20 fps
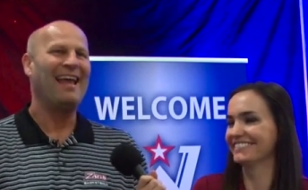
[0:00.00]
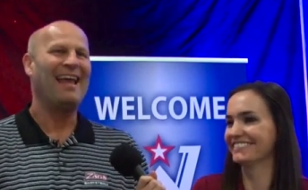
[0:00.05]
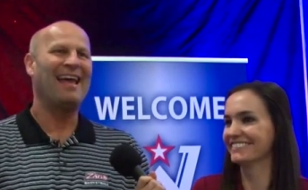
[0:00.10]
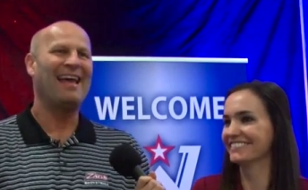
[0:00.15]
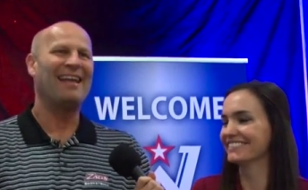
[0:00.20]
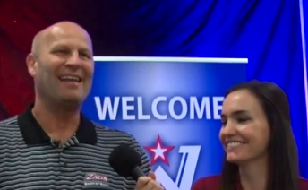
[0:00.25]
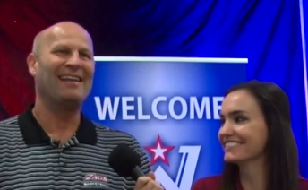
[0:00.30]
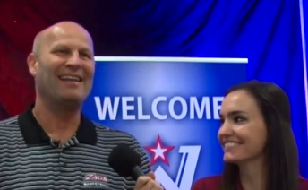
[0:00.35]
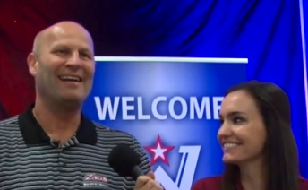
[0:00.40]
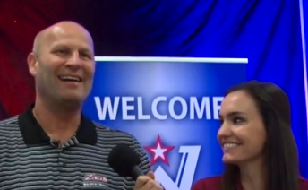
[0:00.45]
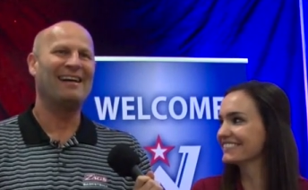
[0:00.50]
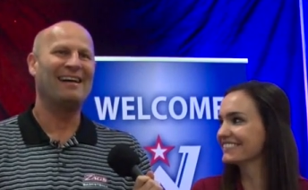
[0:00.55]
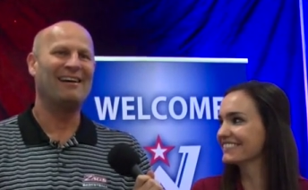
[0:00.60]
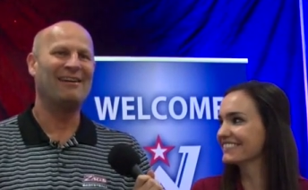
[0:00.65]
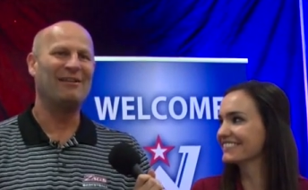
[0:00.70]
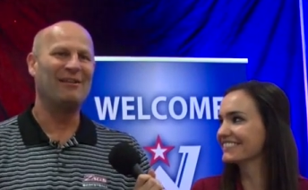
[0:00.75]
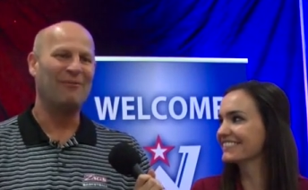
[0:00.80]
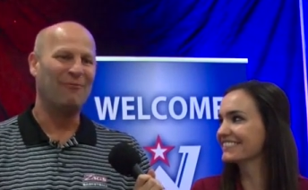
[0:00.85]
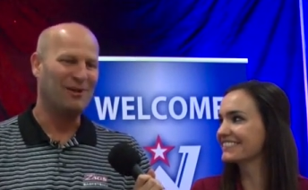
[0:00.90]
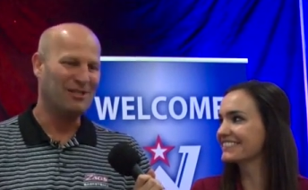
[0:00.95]
Speaker 1: and,
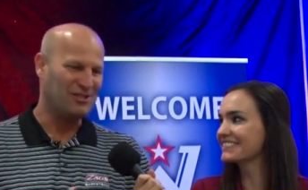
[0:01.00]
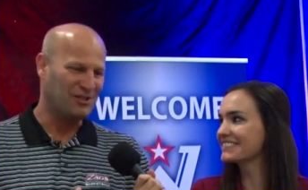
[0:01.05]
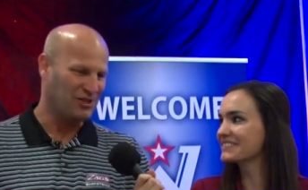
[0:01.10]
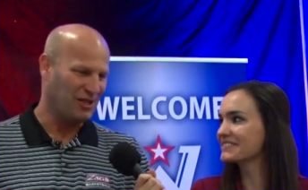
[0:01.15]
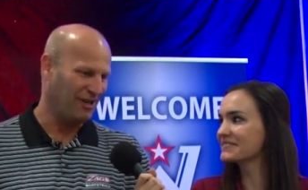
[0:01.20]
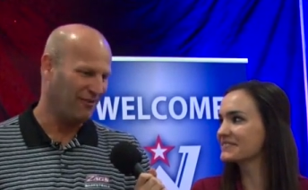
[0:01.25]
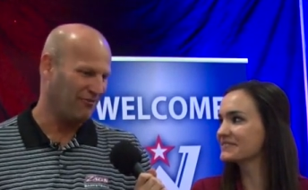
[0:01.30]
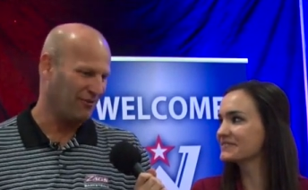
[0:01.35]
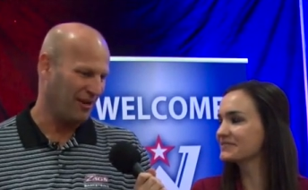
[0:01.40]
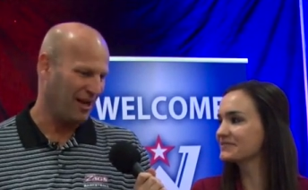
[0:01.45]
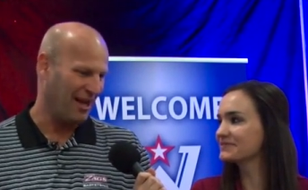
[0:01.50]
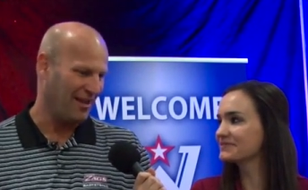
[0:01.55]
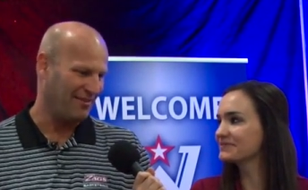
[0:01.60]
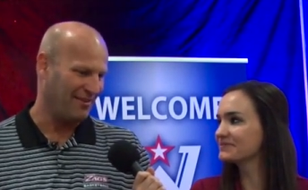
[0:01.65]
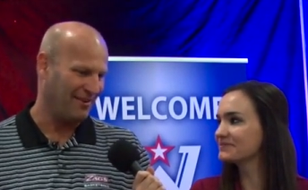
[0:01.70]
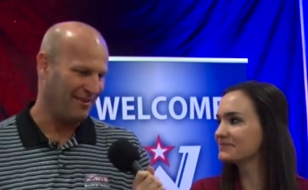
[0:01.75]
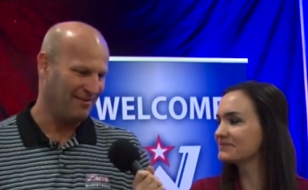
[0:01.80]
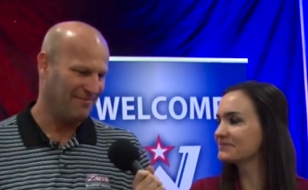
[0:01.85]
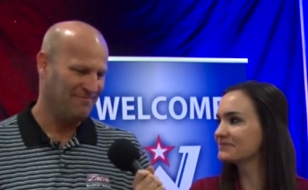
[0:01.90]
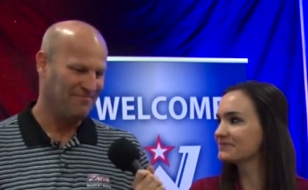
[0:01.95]
uh, and then once Jennifer
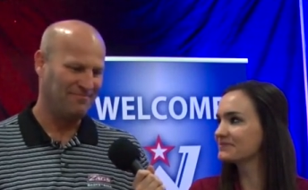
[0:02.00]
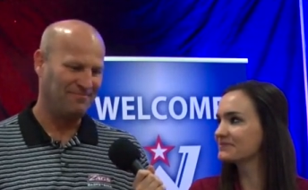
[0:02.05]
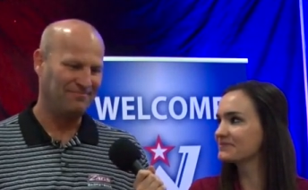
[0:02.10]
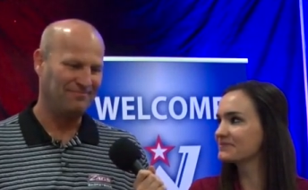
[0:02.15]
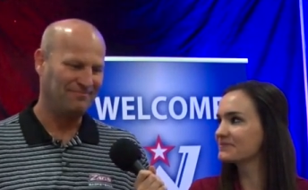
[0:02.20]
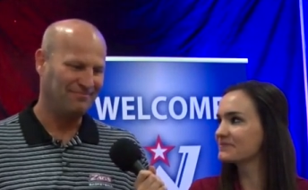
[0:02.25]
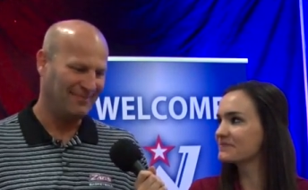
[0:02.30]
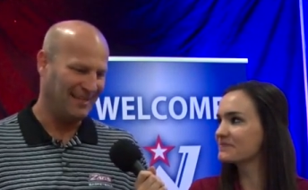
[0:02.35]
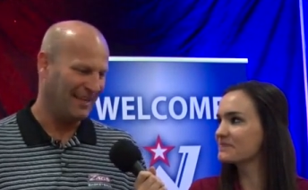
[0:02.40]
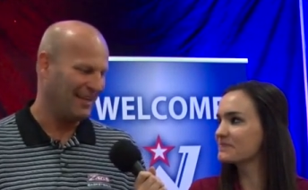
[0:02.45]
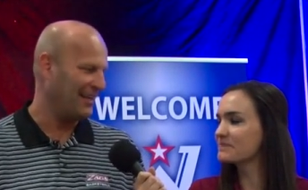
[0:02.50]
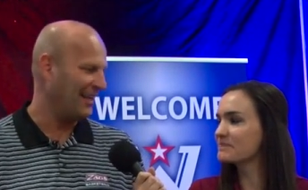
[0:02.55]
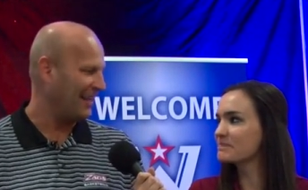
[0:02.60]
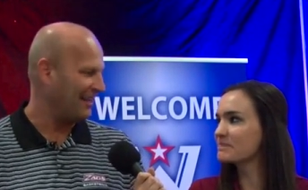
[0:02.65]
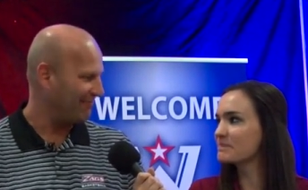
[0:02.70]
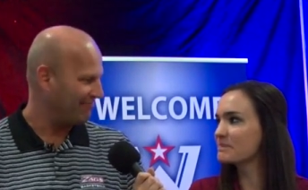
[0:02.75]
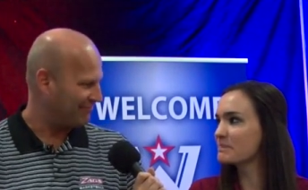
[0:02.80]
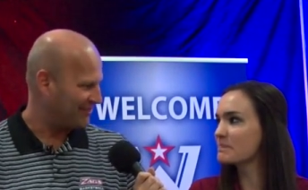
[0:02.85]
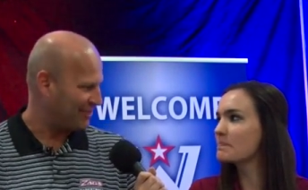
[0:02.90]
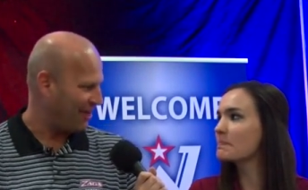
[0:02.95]
got there, then
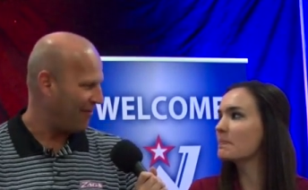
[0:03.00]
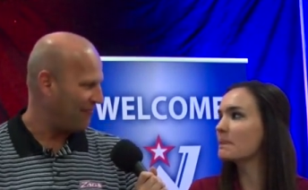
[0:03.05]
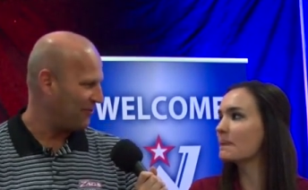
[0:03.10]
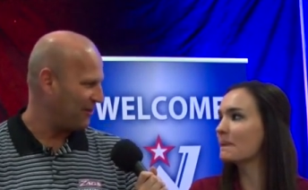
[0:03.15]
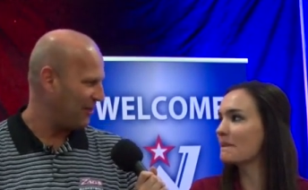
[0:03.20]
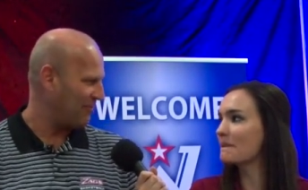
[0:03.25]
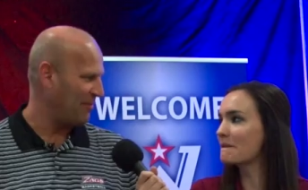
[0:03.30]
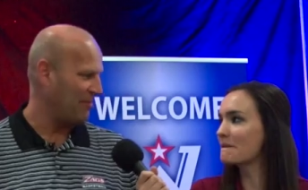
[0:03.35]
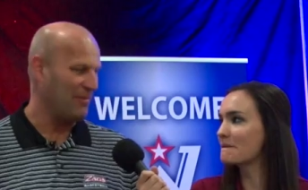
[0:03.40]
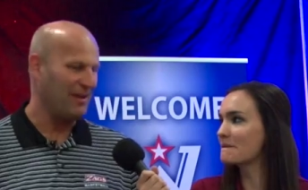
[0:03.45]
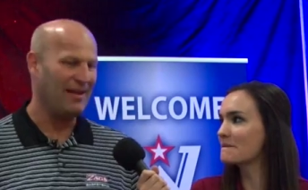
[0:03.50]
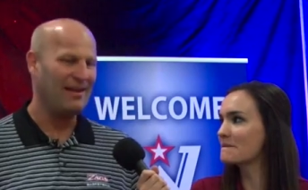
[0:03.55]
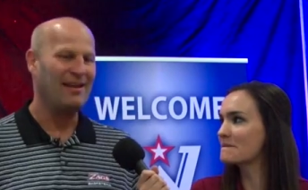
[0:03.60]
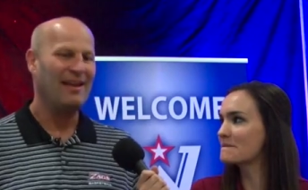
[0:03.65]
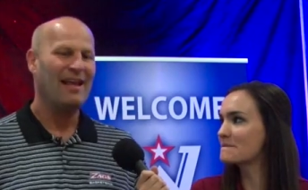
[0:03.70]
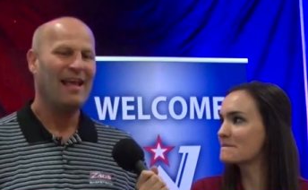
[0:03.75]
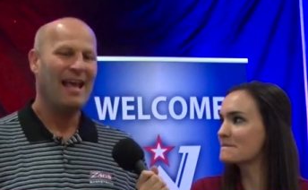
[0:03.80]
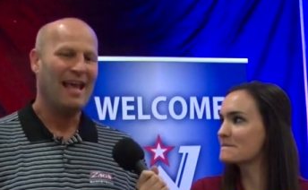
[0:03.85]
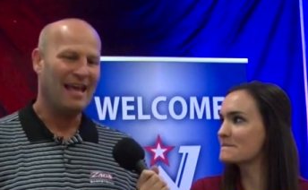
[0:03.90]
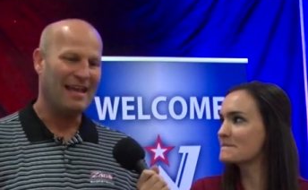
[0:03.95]
I softened up a bit.